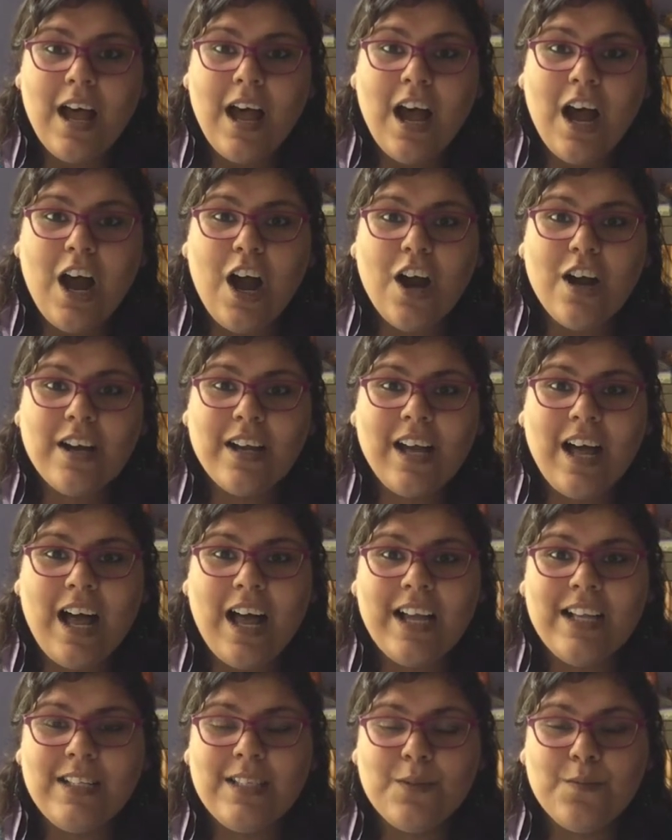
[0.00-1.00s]
our
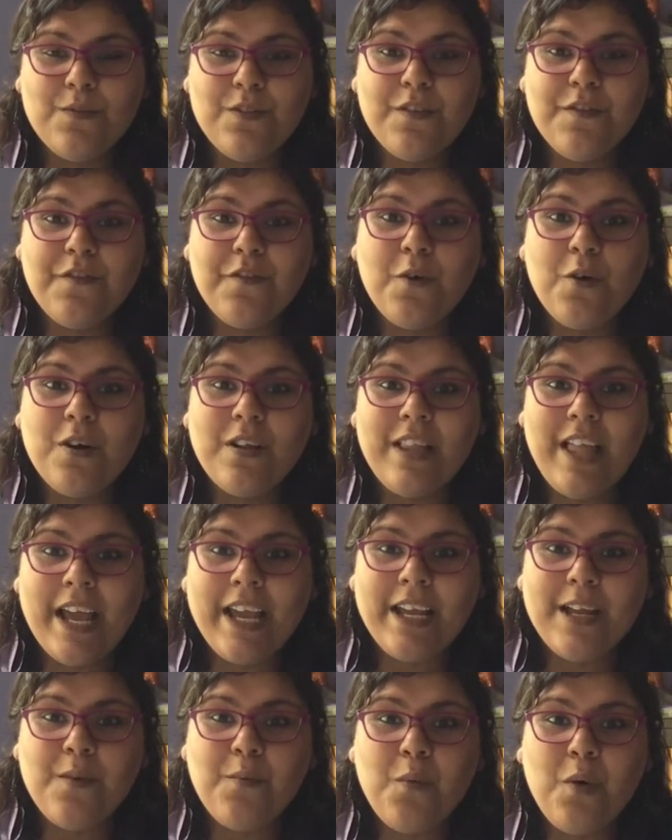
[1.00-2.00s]
guides, the
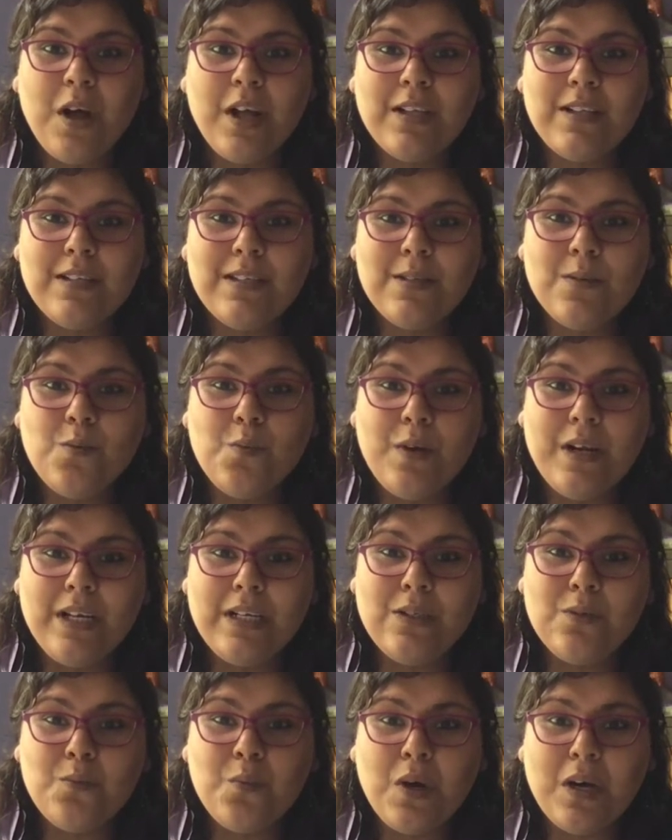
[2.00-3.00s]
four-legged ones, the
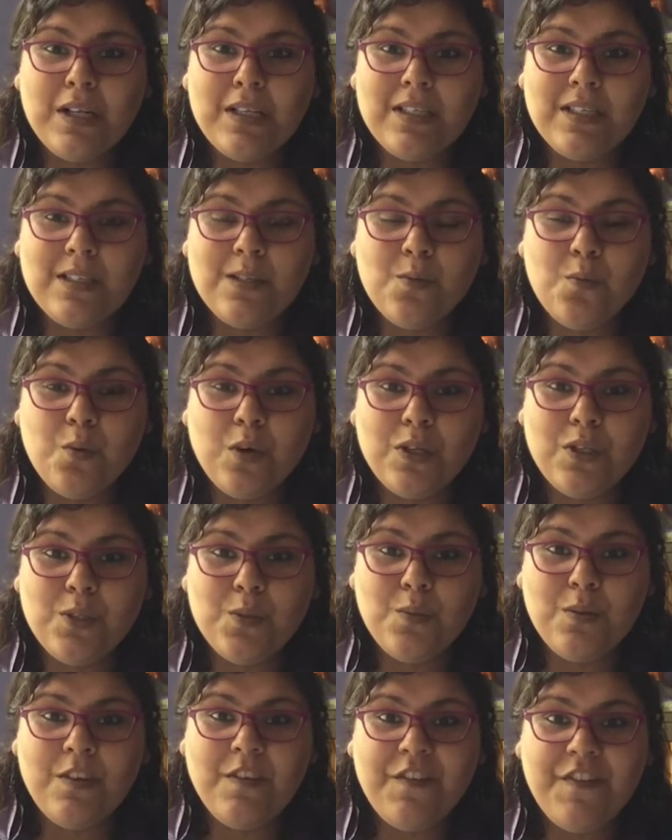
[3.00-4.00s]
winged ones, the ones
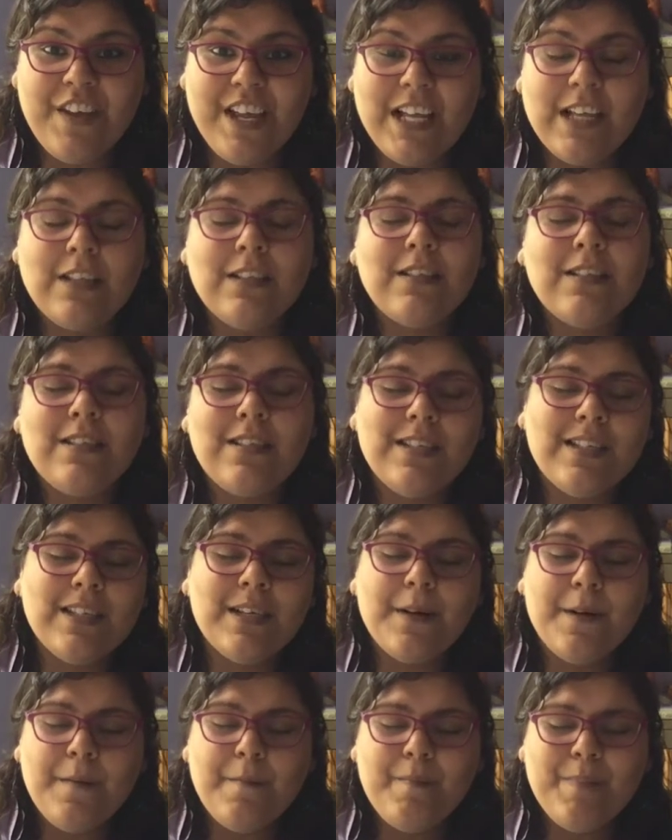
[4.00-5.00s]
with fins.
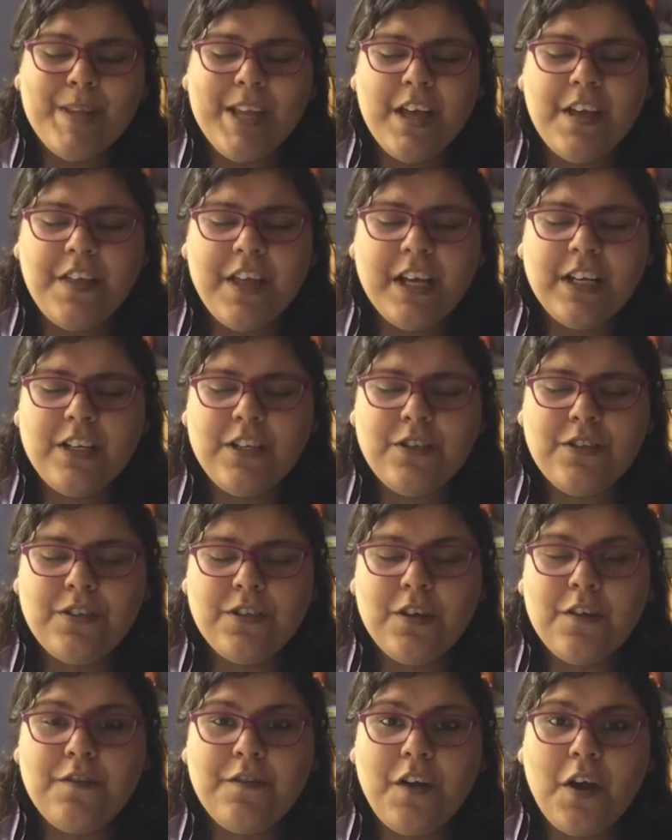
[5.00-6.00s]
Thank you
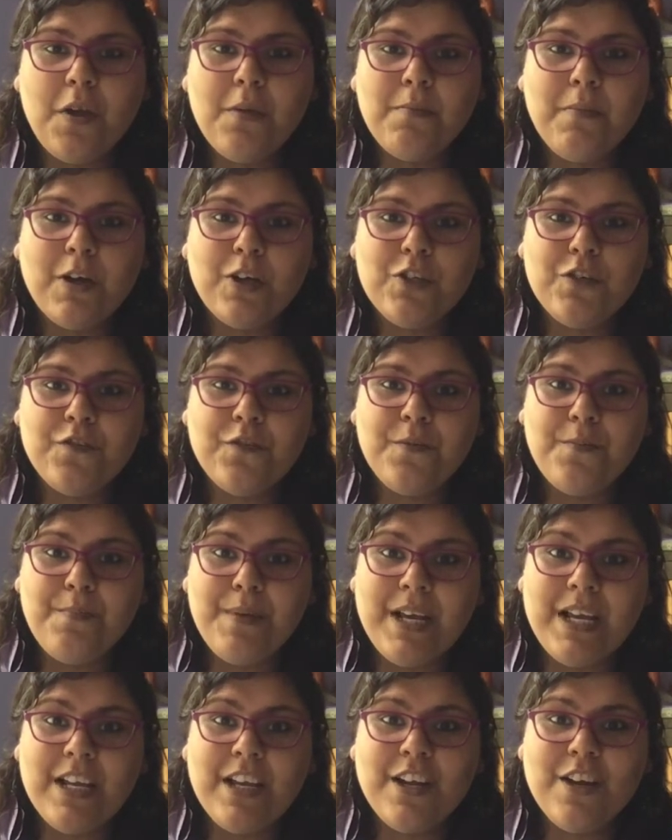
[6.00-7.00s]
so very much for
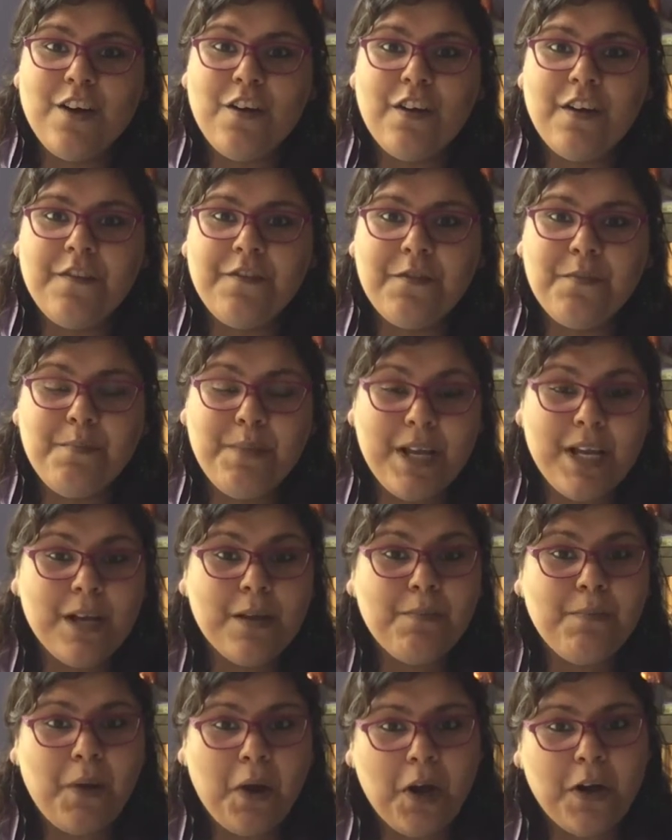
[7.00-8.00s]
being here and for being a
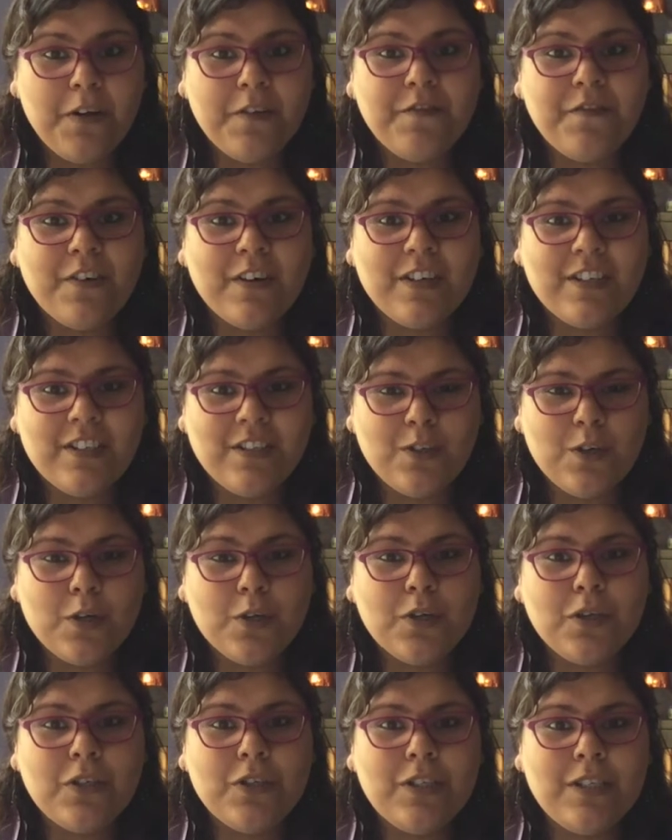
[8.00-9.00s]
part of our
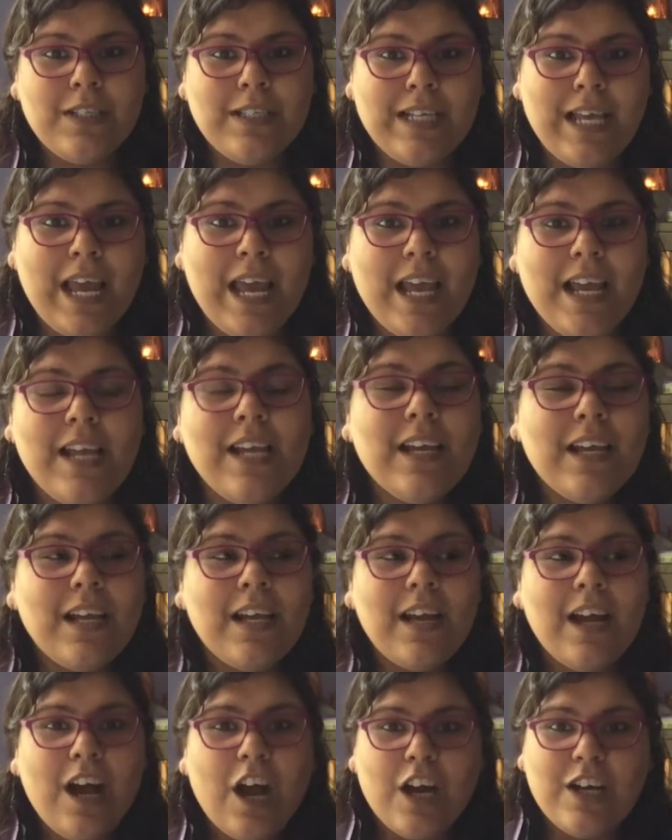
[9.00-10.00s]
circle today,
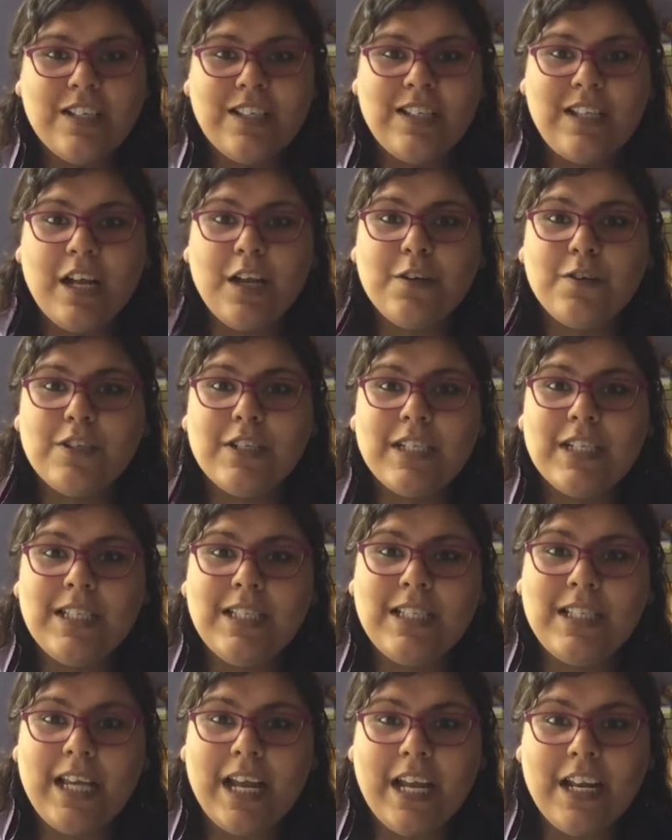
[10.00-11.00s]
our sacred
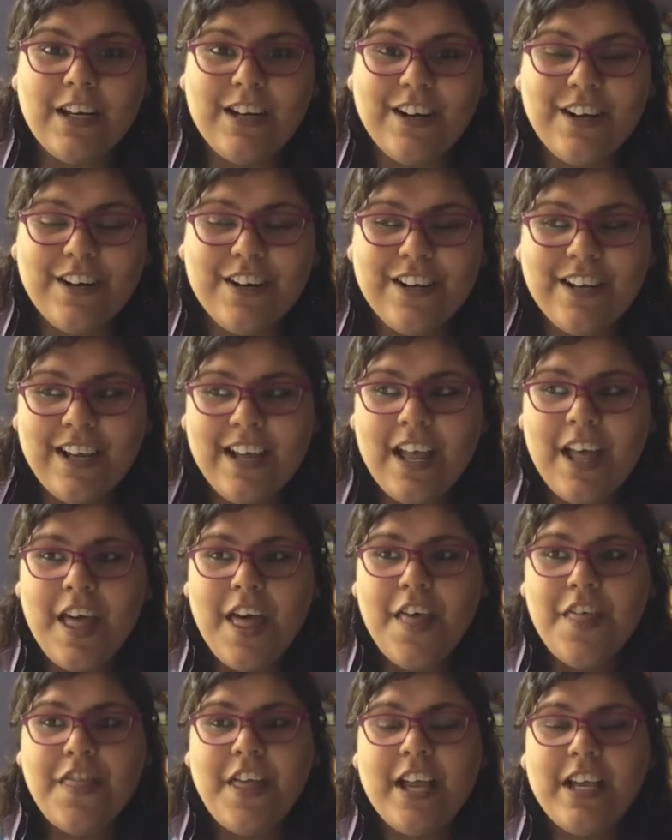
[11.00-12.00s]
container.
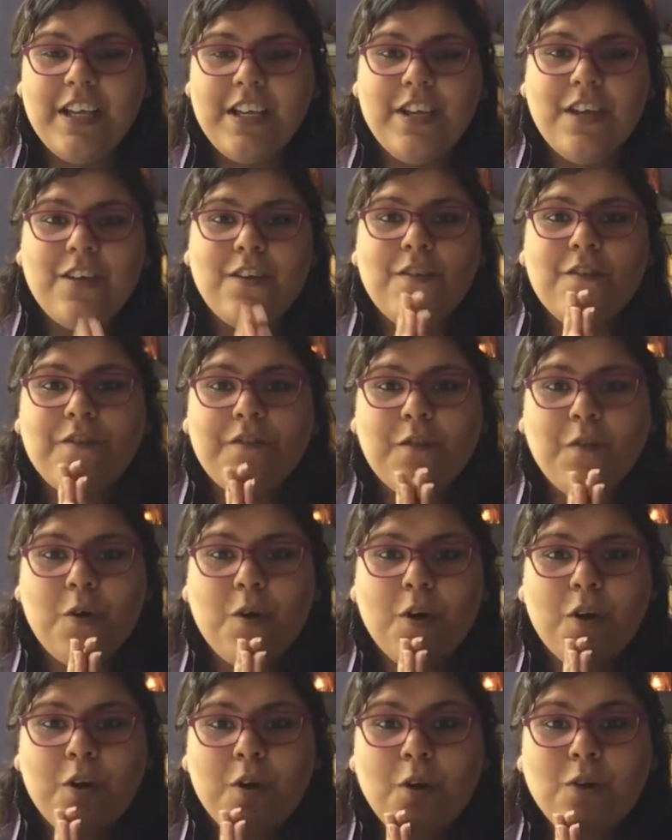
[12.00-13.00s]
Thank you
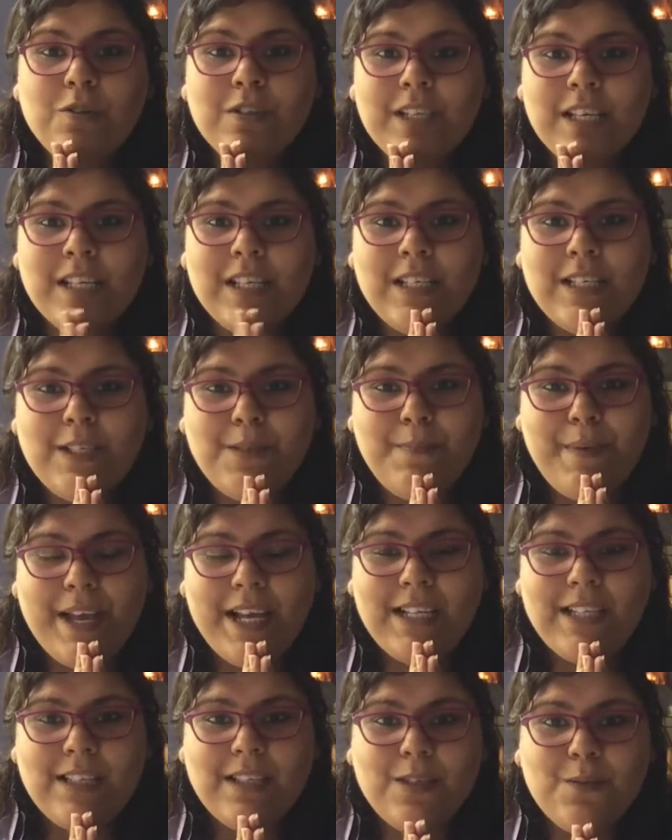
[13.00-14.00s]
for holding this
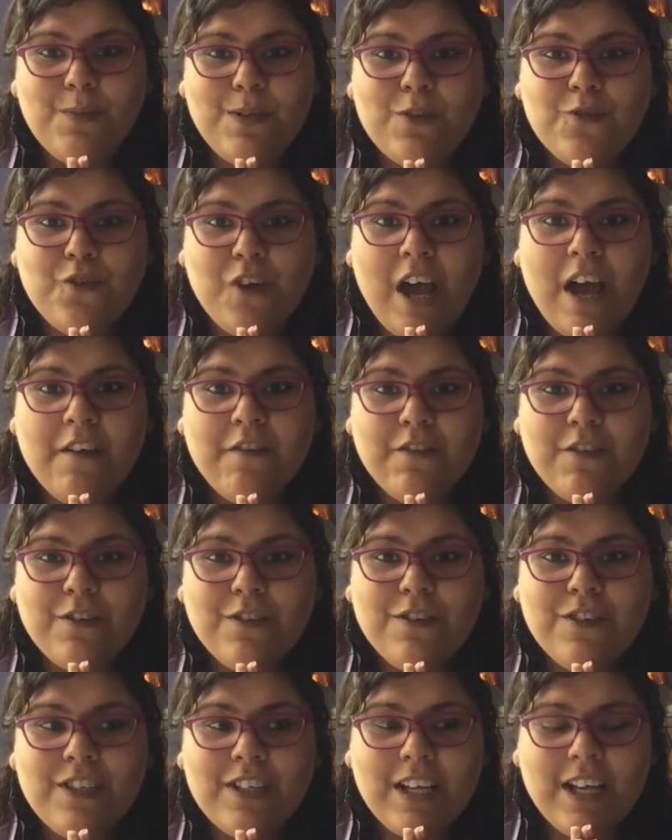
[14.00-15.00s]
space as we traveled,